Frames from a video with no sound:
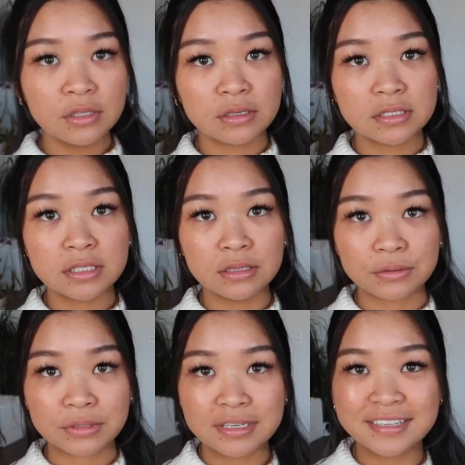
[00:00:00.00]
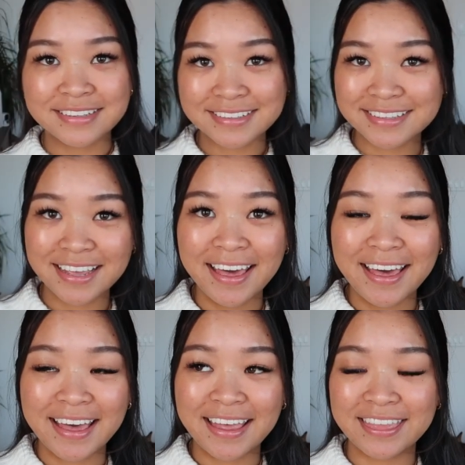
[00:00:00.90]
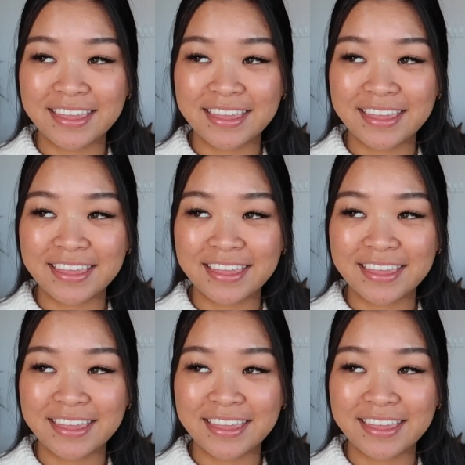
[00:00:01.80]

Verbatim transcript: you guys see Luna, and